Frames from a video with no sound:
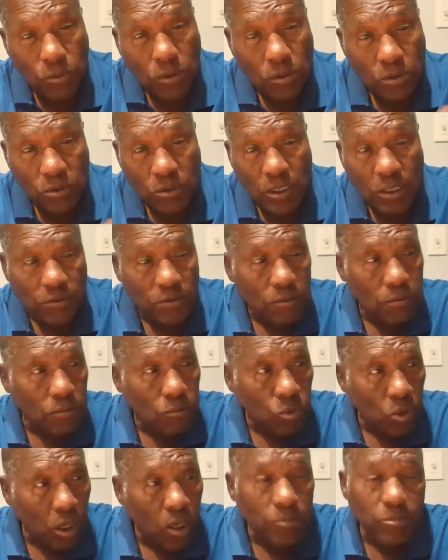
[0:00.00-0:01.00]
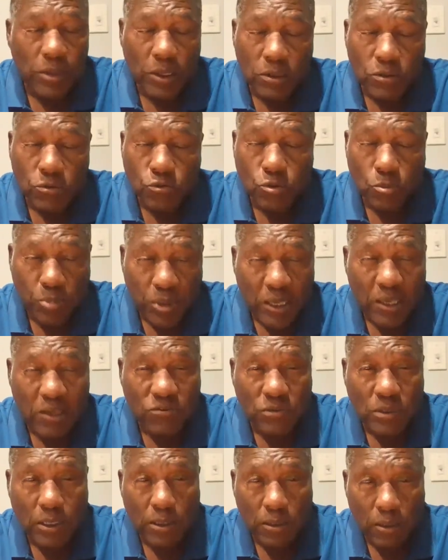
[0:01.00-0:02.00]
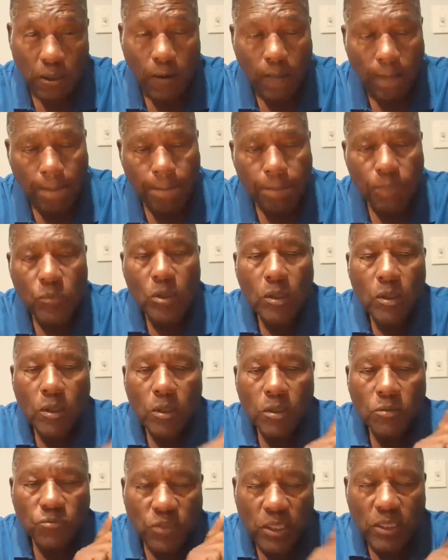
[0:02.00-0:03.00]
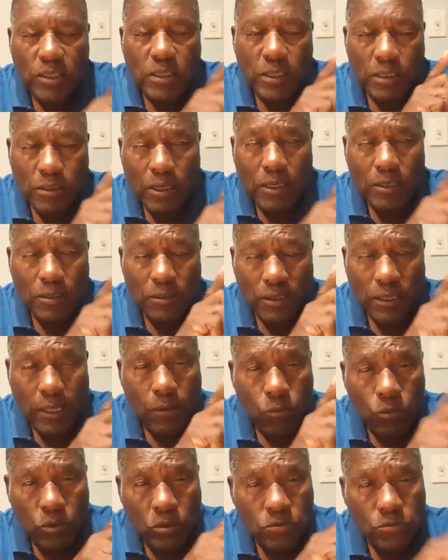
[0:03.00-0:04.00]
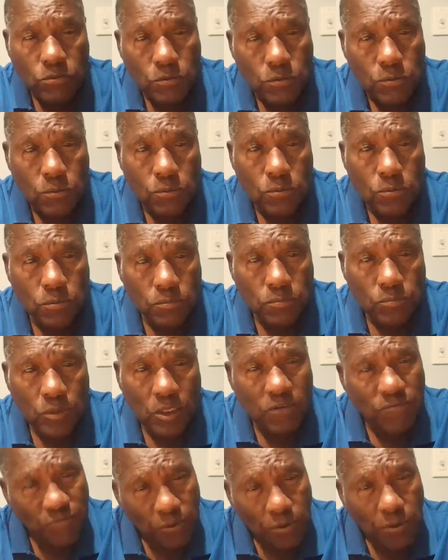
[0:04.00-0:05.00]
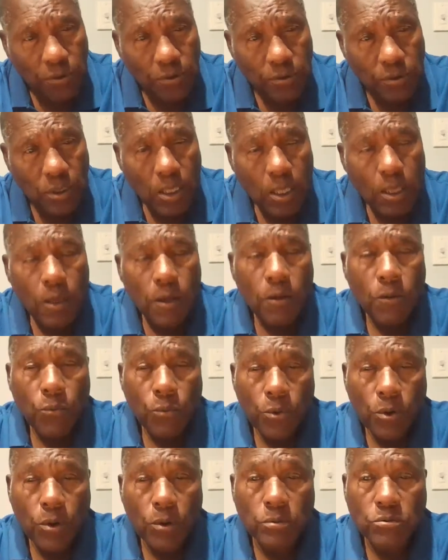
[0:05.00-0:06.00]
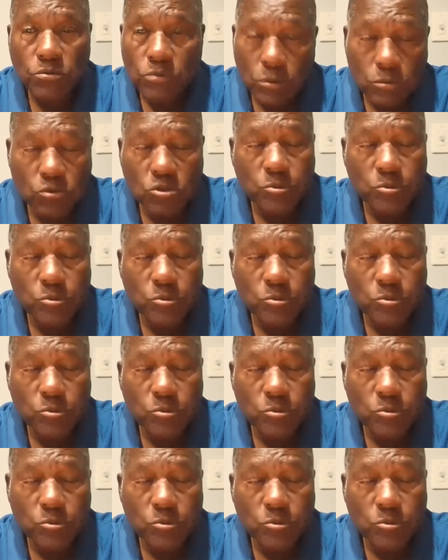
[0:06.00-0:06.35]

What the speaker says: one of the other lawmakers who passed that law. They cannot name one school in Florida where students